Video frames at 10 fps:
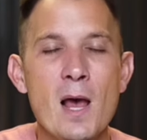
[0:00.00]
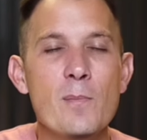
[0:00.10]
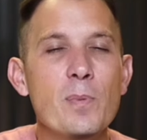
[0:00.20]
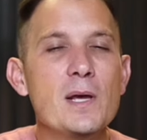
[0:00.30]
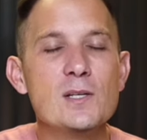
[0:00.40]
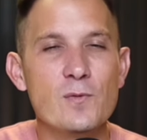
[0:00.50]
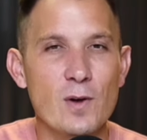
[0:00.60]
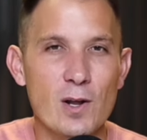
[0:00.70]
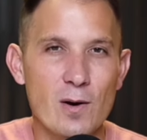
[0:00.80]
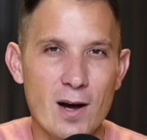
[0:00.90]
please
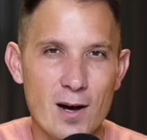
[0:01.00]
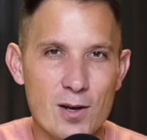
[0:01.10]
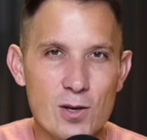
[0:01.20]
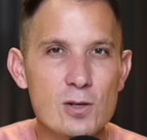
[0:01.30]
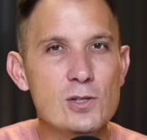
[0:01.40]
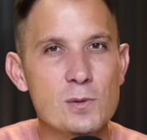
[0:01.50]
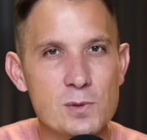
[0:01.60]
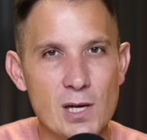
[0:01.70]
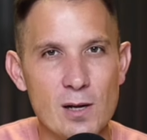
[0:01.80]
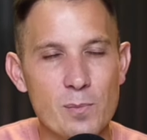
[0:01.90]
follow our YouTube
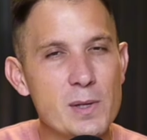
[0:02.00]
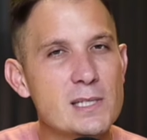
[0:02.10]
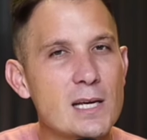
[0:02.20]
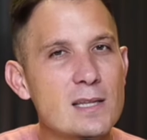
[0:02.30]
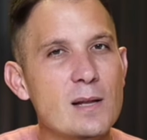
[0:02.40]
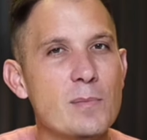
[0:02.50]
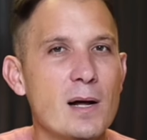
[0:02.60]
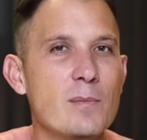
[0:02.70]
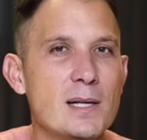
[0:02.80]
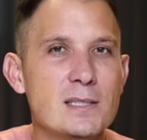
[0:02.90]
channel. Please hit that
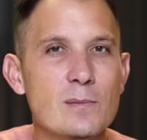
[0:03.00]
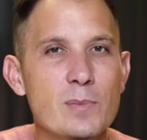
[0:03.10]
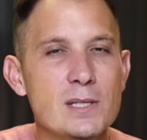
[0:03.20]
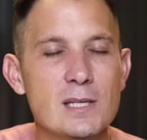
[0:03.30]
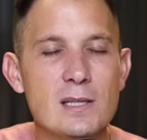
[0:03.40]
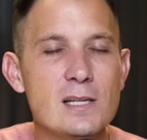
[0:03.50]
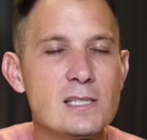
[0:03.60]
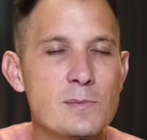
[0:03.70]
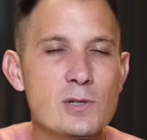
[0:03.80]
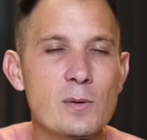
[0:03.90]
bell button. Please hit that
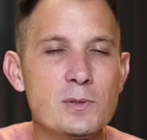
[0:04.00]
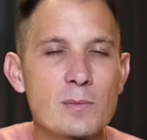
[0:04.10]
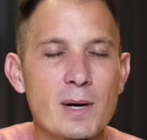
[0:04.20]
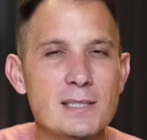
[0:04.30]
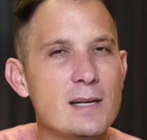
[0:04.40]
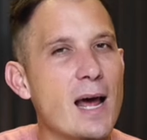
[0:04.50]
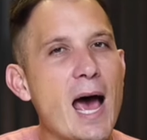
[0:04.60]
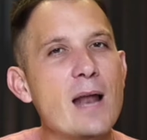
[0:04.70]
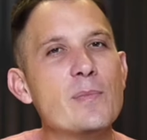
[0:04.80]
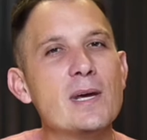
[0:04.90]
subscription button
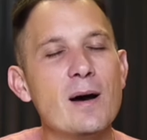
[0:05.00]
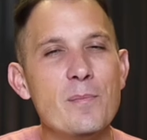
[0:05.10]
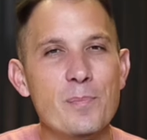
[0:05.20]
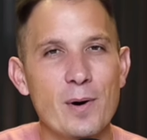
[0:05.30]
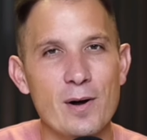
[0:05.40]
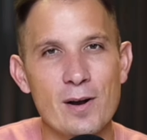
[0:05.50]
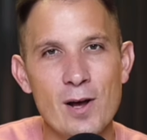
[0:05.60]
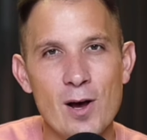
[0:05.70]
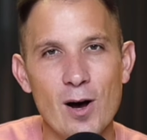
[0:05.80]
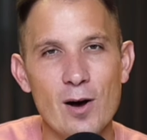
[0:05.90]
and become part
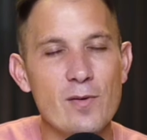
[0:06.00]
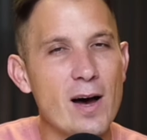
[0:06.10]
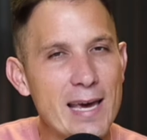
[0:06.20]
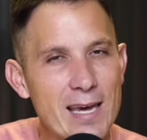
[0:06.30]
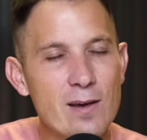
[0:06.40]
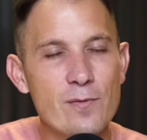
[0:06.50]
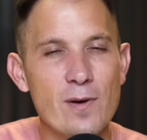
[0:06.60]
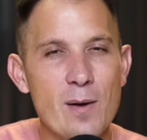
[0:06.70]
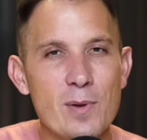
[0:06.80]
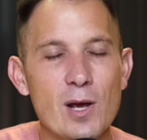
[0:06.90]
of our
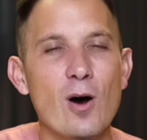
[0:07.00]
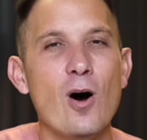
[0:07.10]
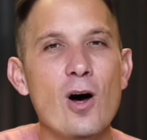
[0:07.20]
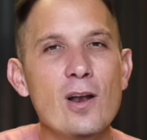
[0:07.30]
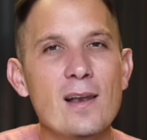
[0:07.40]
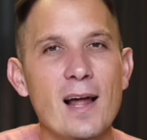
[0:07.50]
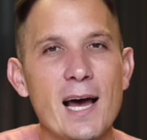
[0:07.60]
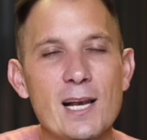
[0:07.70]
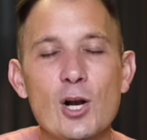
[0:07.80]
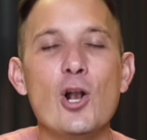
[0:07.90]
e-family
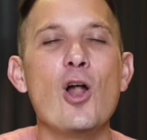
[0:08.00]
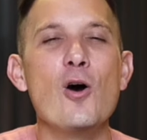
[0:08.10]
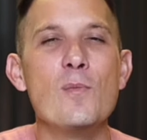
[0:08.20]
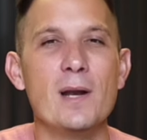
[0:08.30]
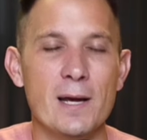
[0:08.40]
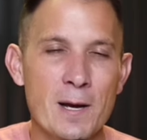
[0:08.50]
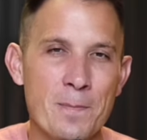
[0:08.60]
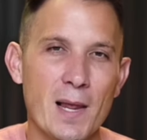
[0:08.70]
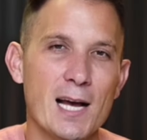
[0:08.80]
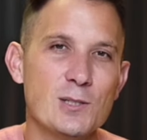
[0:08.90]
online globally
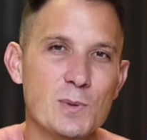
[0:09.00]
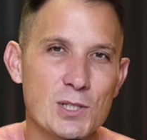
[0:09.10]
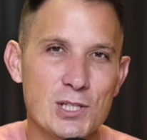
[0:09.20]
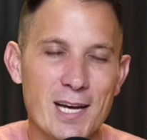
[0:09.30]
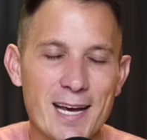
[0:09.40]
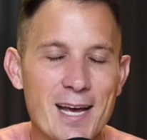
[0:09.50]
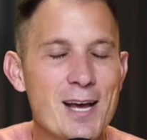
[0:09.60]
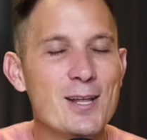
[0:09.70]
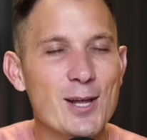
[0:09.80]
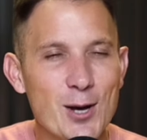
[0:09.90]
as we share
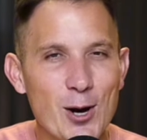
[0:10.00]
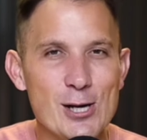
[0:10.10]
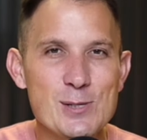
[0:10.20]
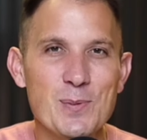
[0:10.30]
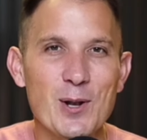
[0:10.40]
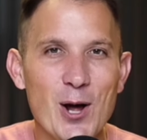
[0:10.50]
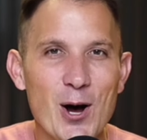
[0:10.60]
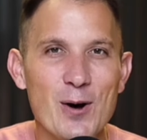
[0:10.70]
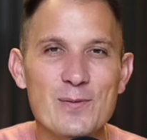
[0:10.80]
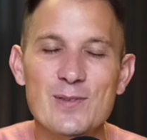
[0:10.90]
the gospel
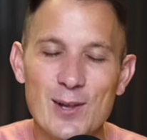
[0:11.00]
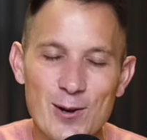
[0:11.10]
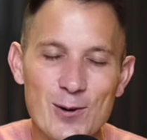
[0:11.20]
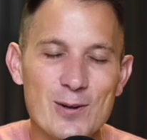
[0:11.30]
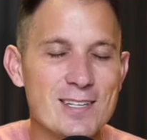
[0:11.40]
of the Lord